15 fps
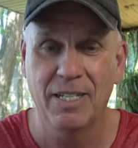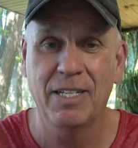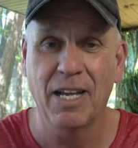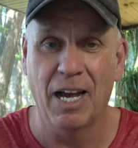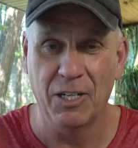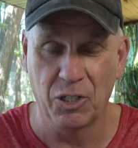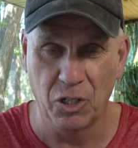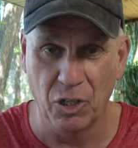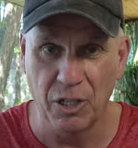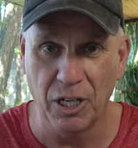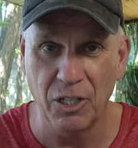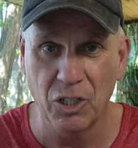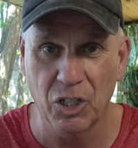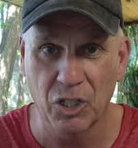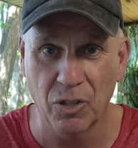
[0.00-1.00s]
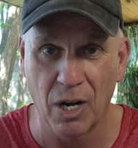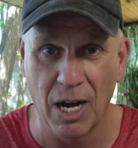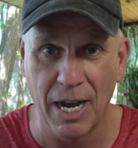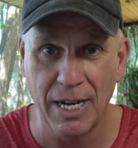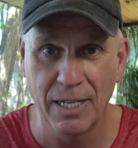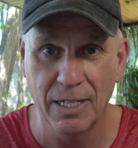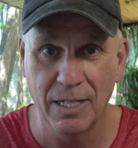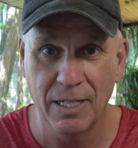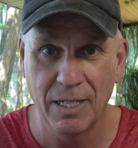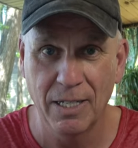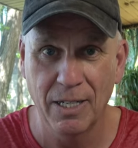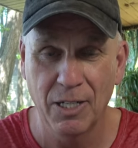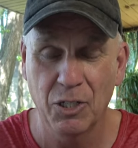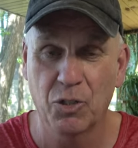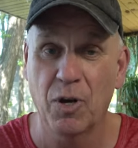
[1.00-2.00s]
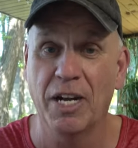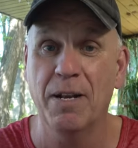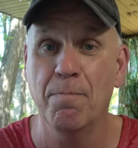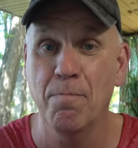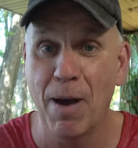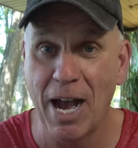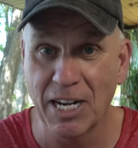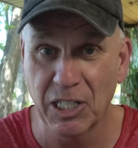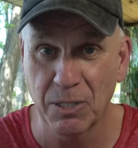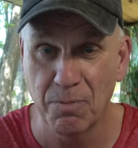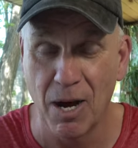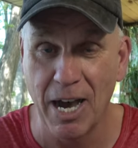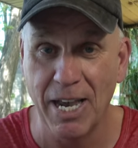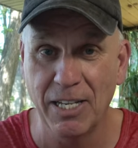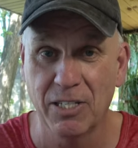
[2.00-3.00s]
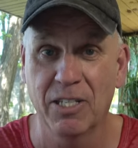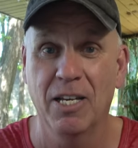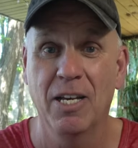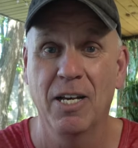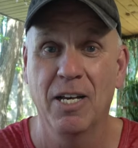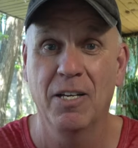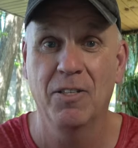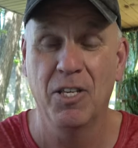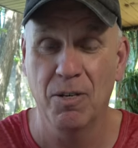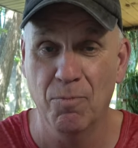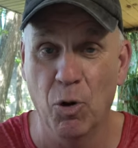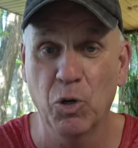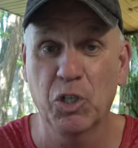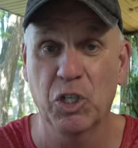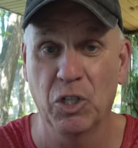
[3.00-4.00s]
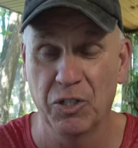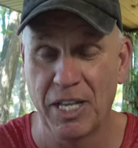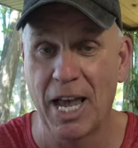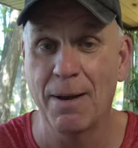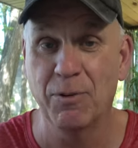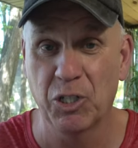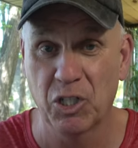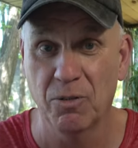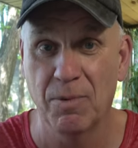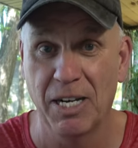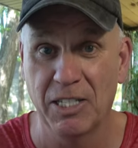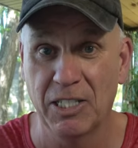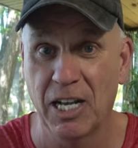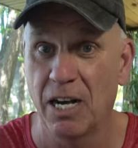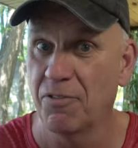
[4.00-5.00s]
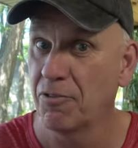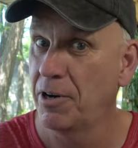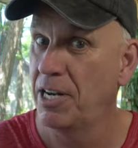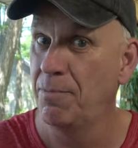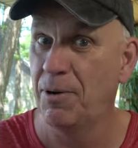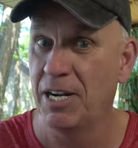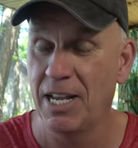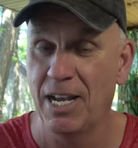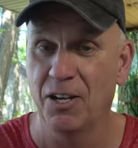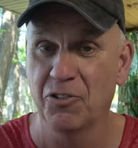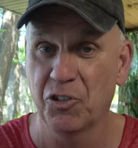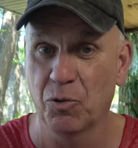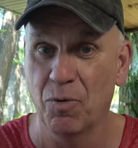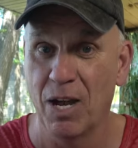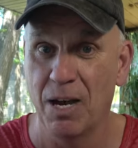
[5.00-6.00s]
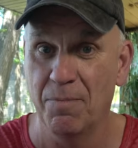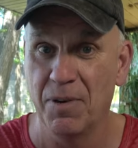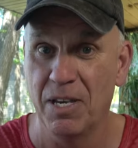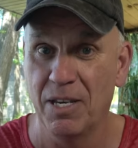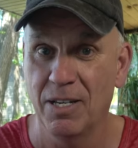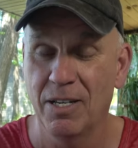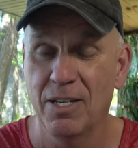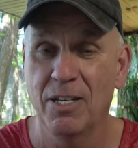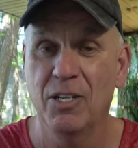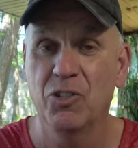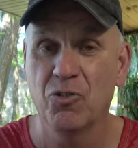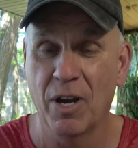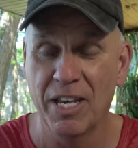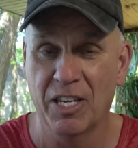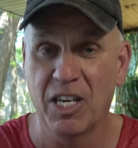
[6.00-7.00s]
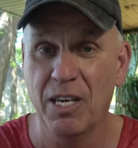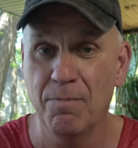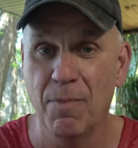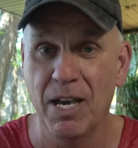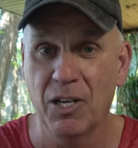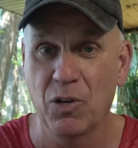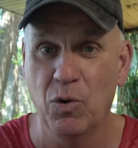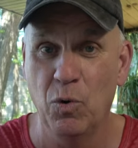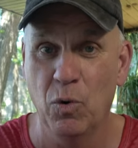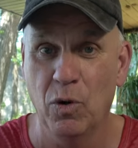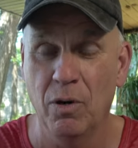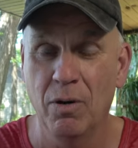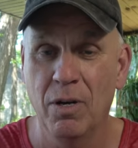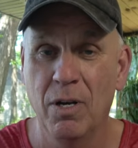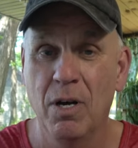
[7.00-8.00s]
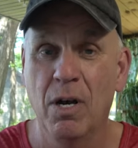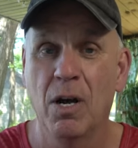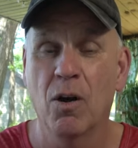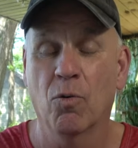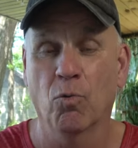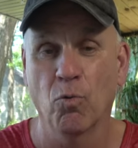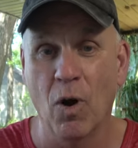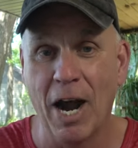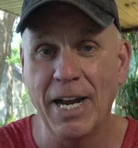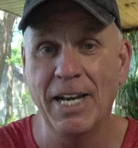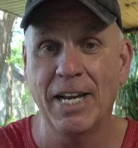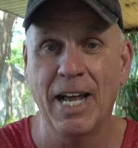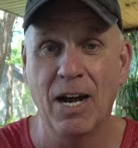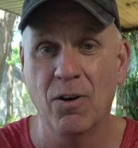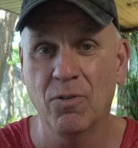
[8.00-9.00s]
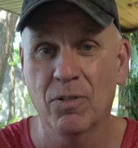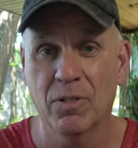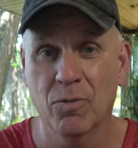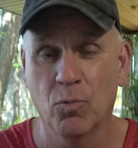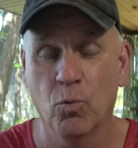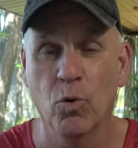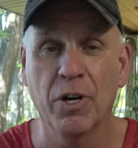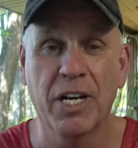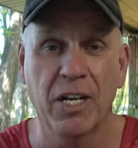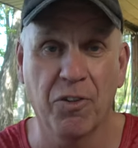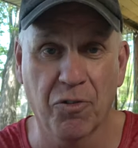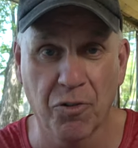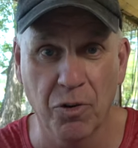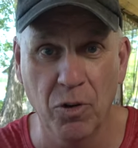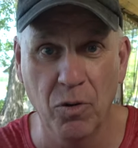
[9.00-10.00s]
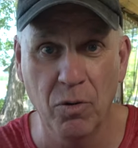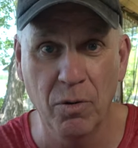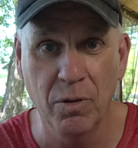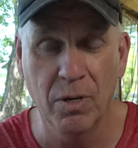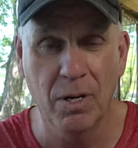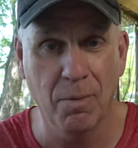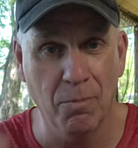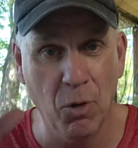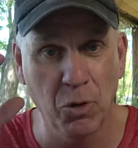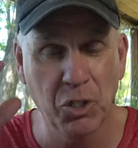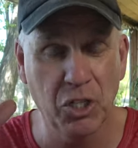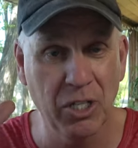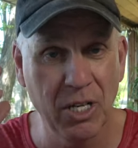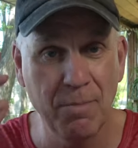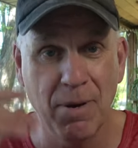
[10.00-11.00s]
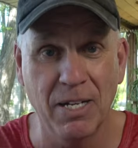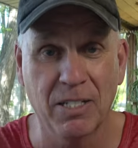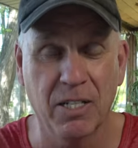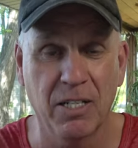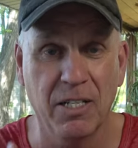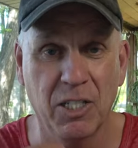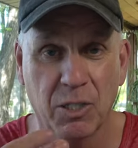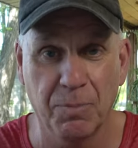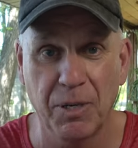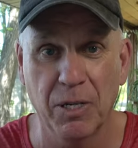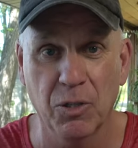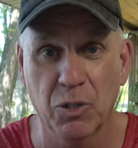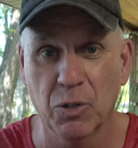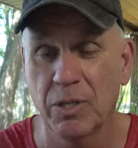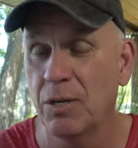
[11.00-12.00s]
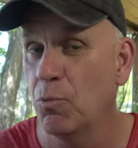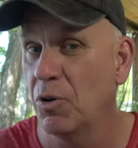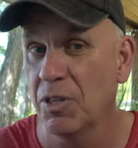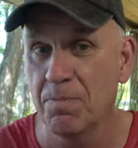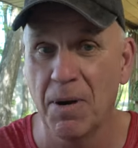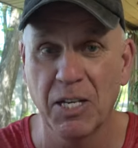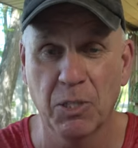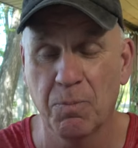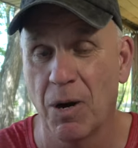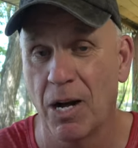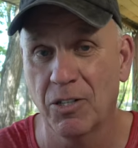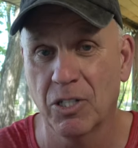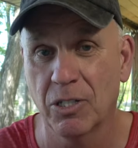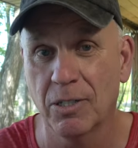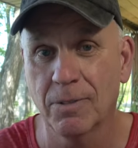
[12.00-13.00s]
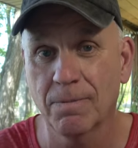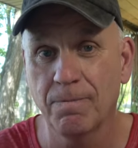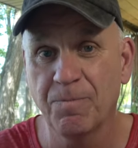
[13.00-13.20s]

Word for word: I took it in stride, tried to maximize the emotional damage to myself or anybody else around me, try and keep my cool, ride it out, work it through emotionally, mentally, spiritually with my sponsor,